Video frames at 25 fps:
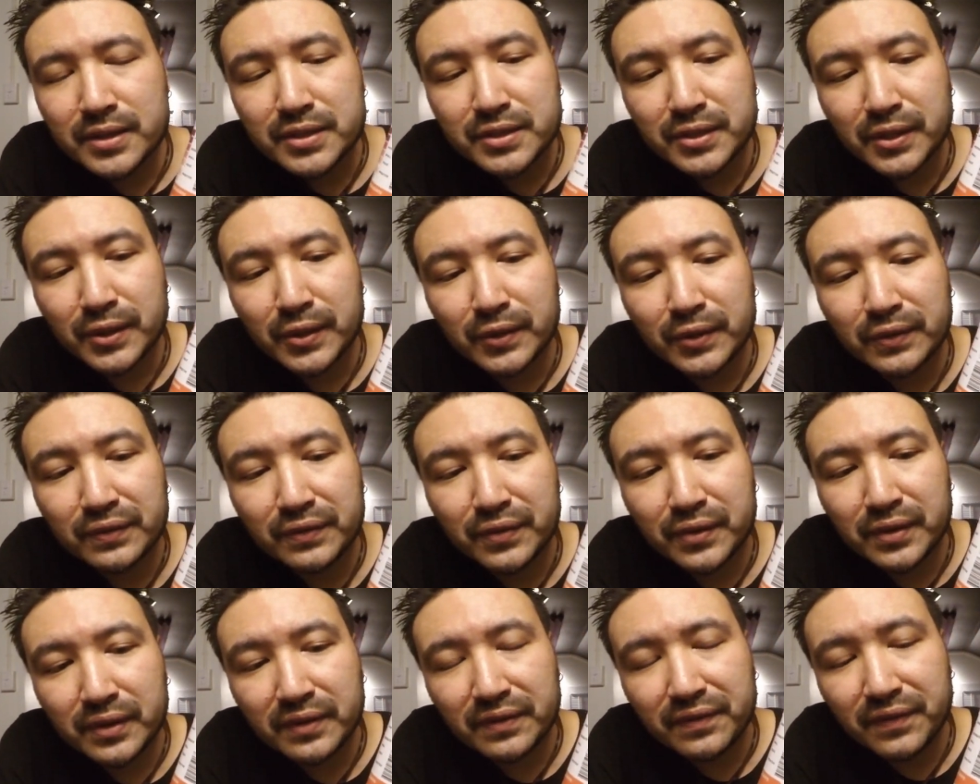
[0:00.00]
So
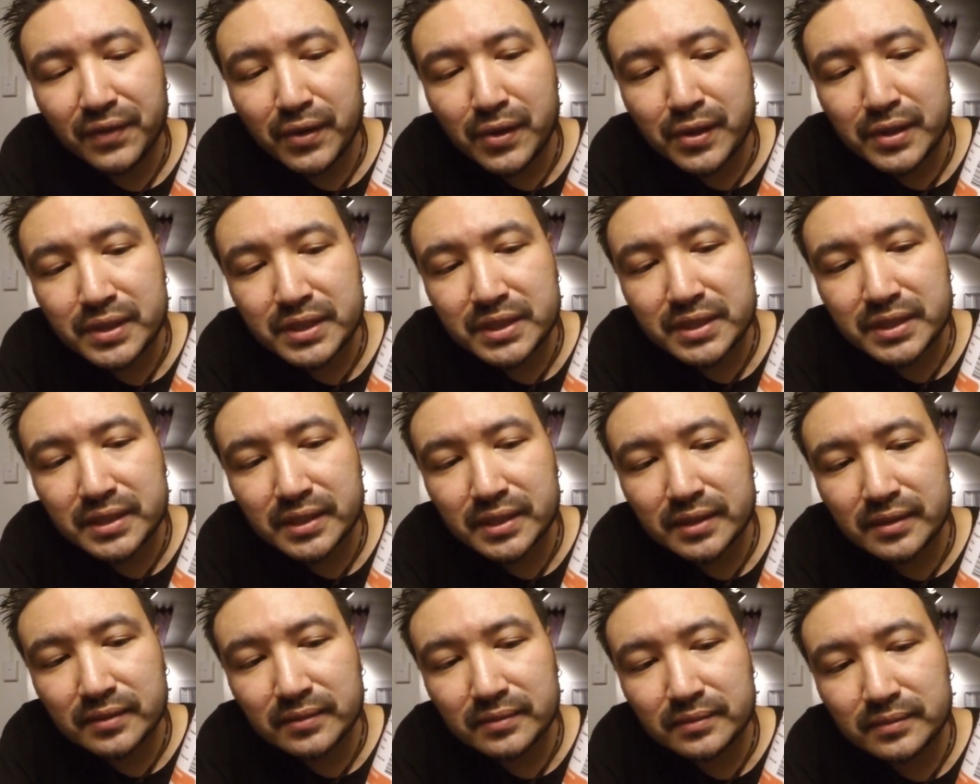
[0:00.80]
for the
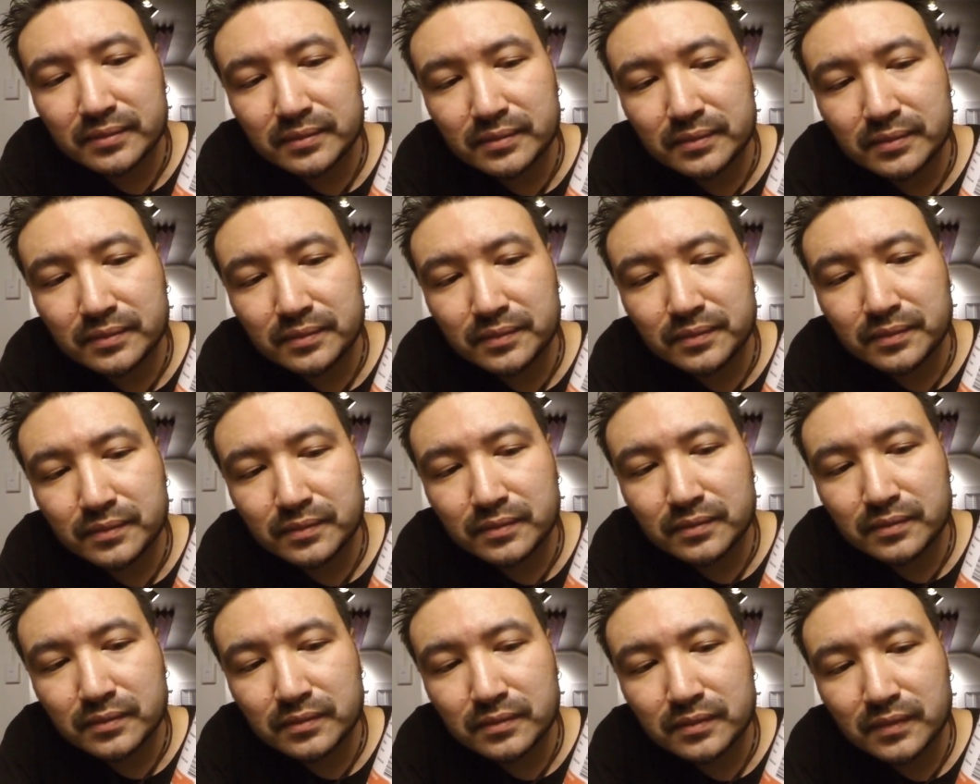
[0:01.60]
first
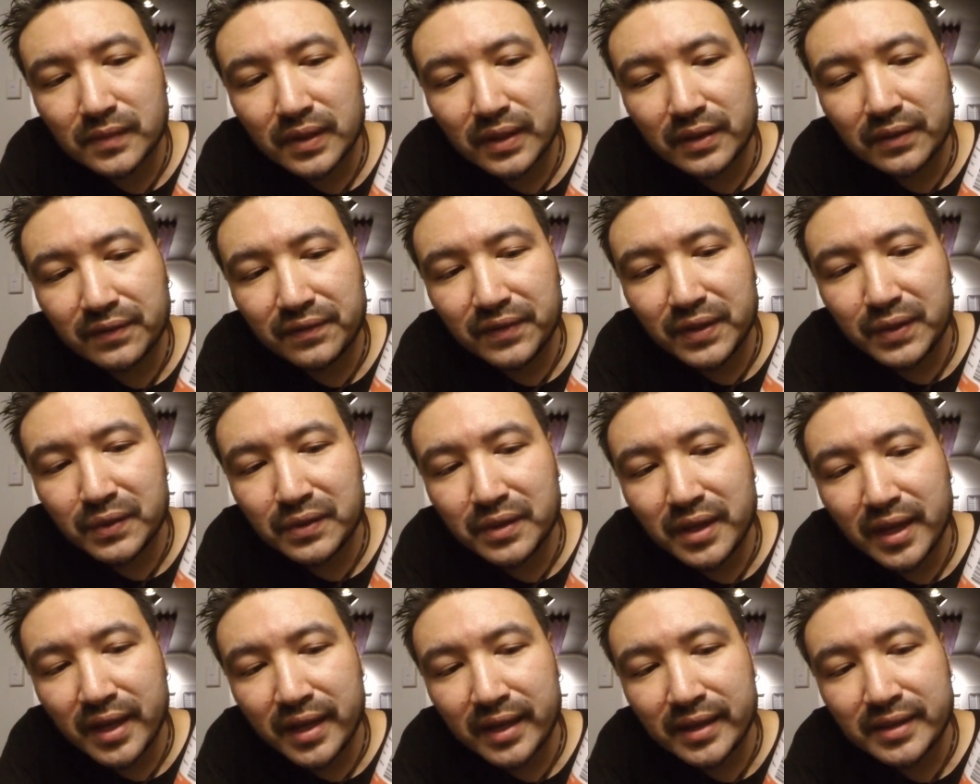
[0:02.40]

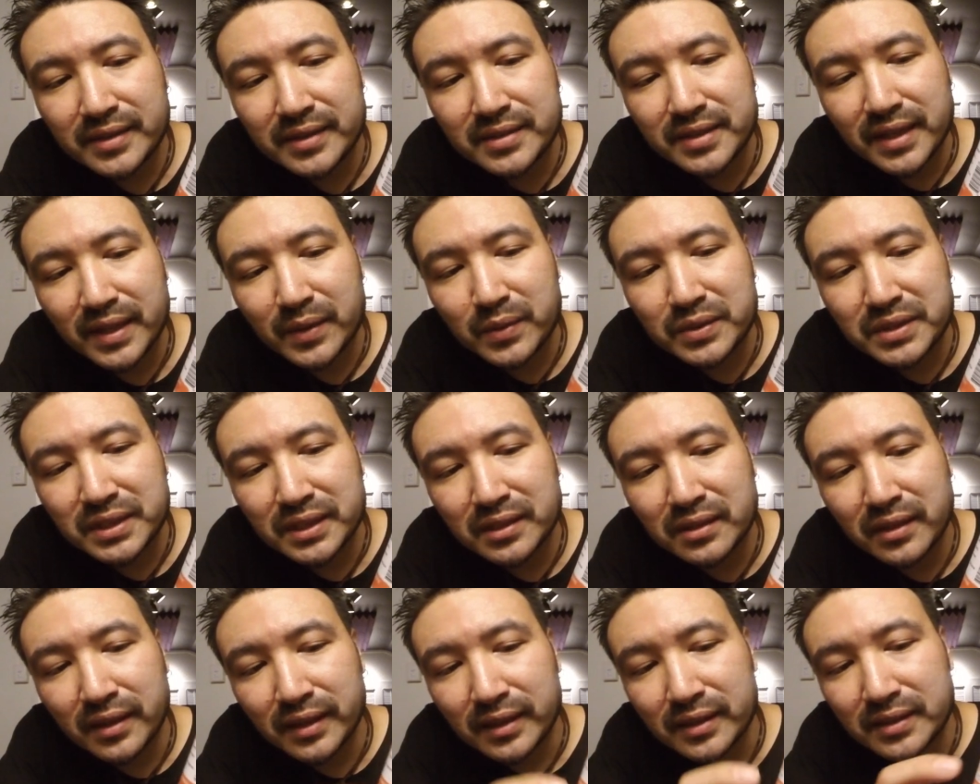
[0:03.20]
few days, I was
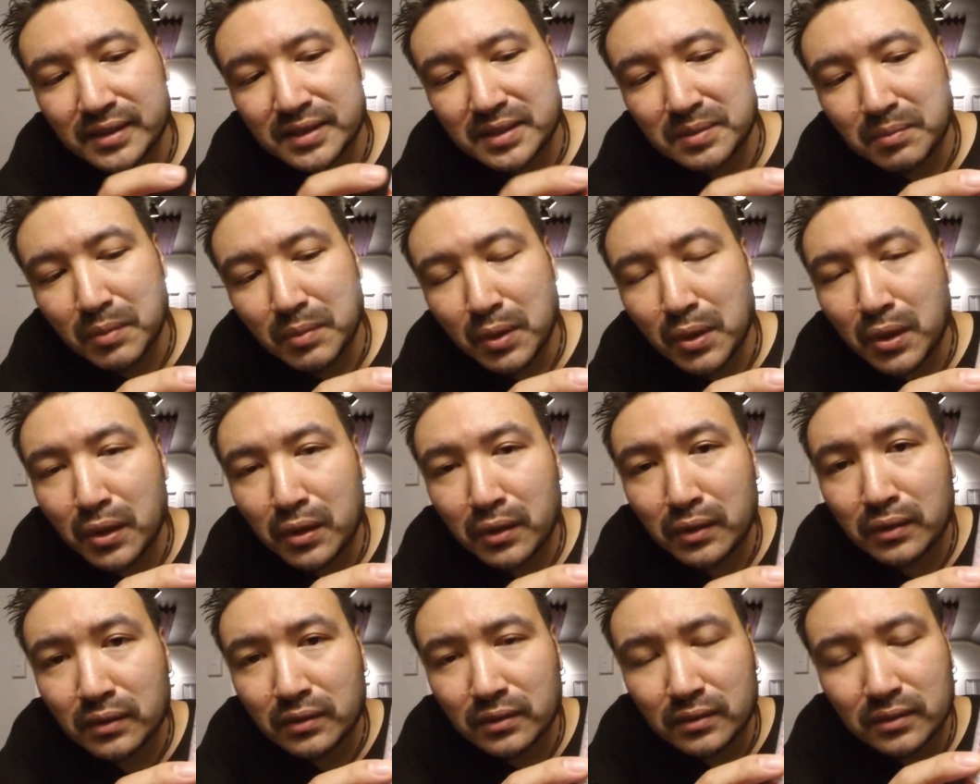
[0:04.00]
in like
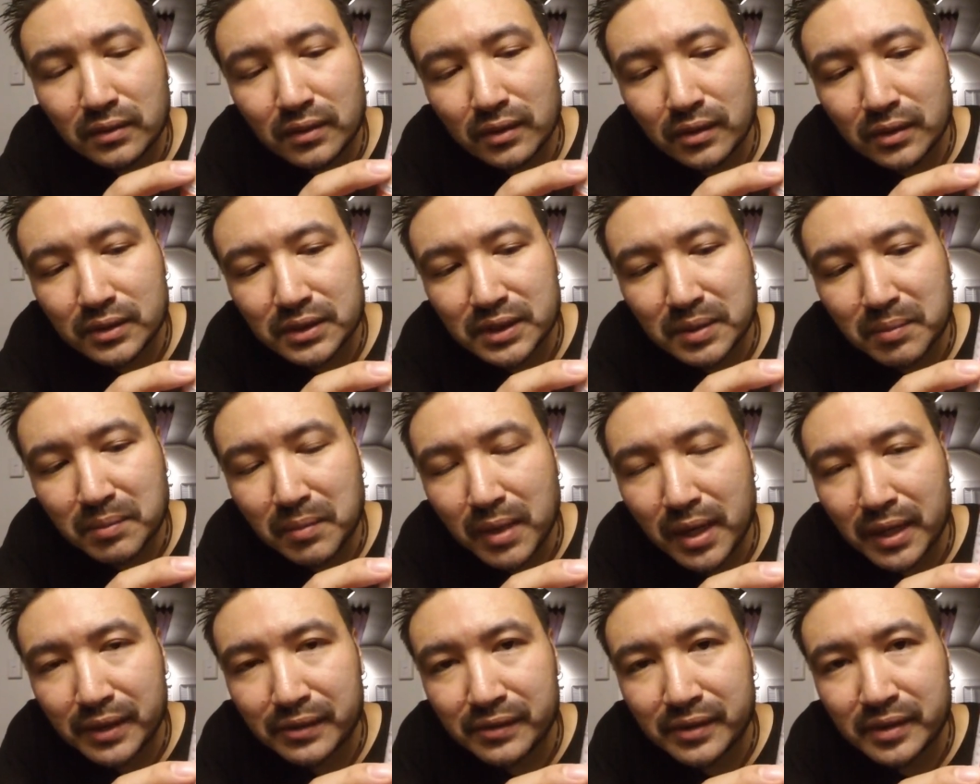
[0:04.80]
small to
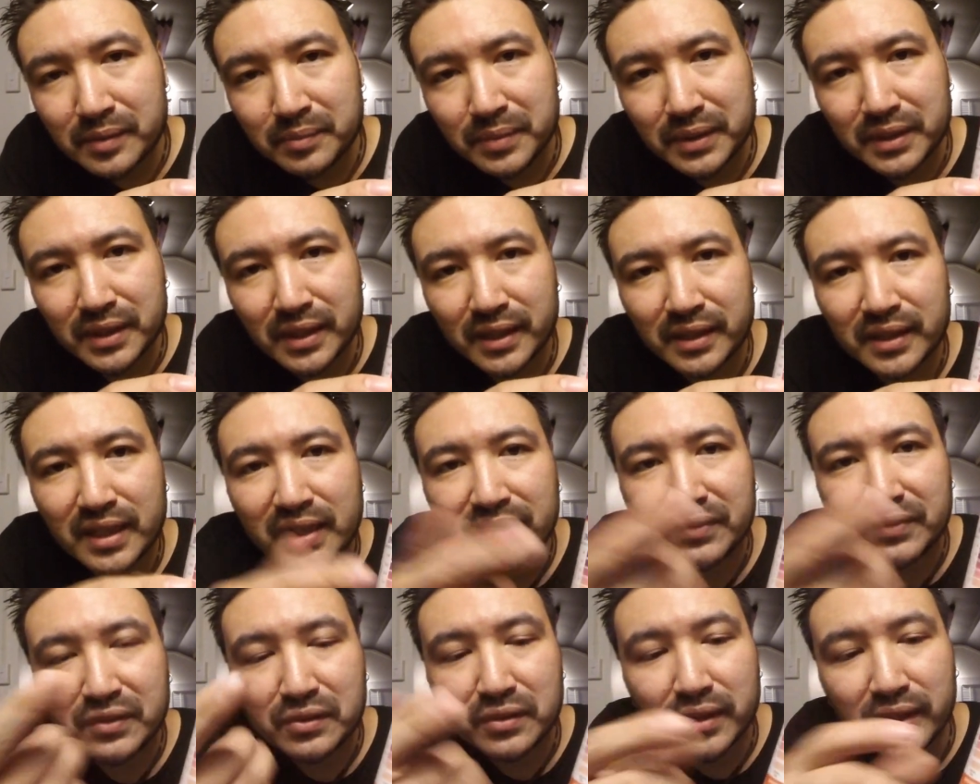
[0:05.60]
moderate, but then
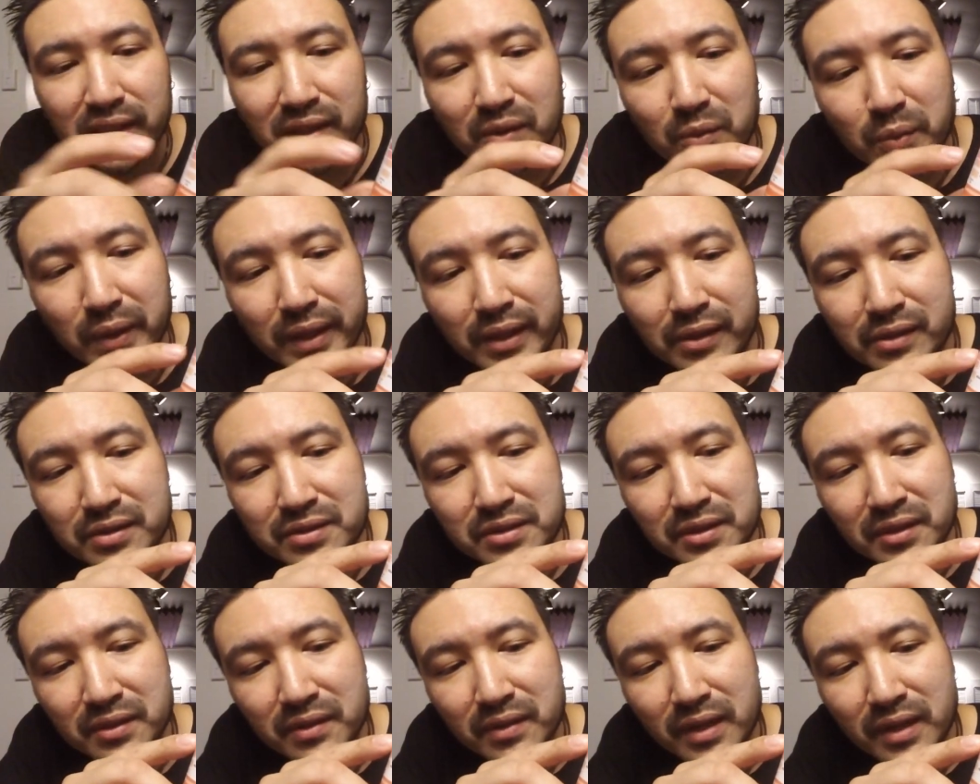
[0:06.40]
after like a week or
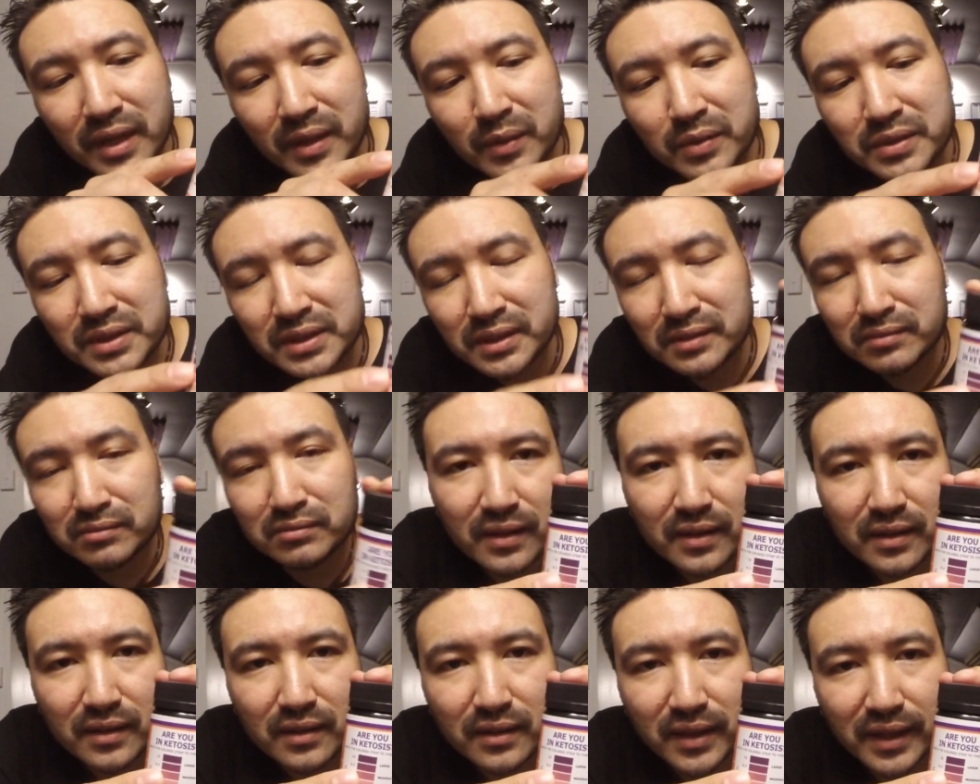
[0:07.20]
so, I was in
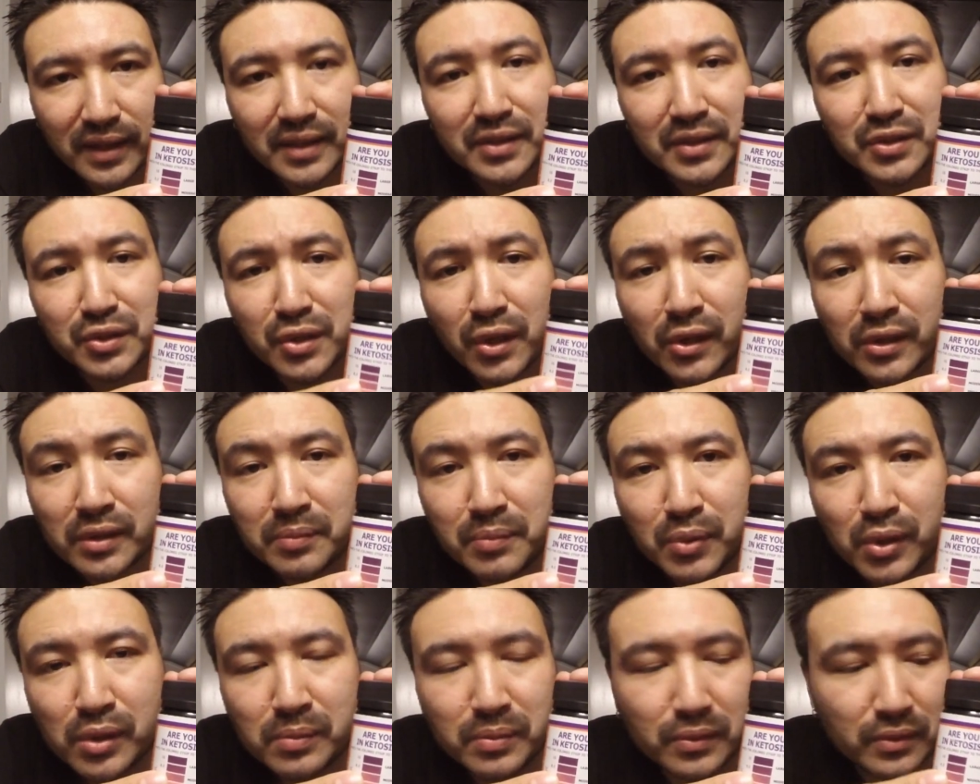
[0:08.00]
like a
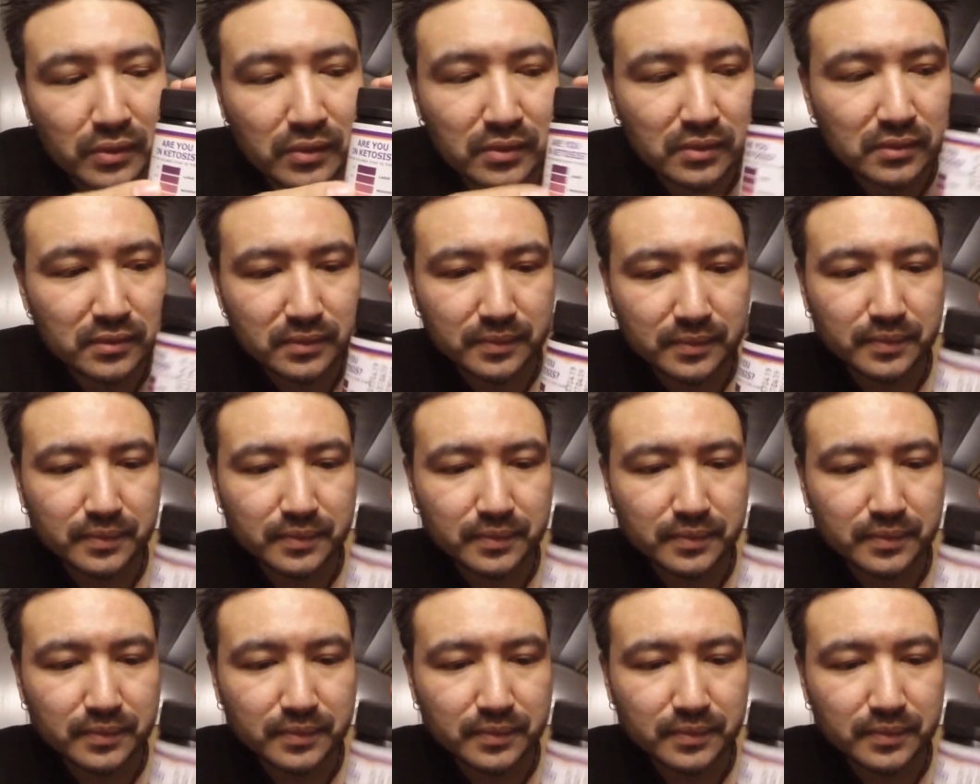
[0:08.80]
dark purple.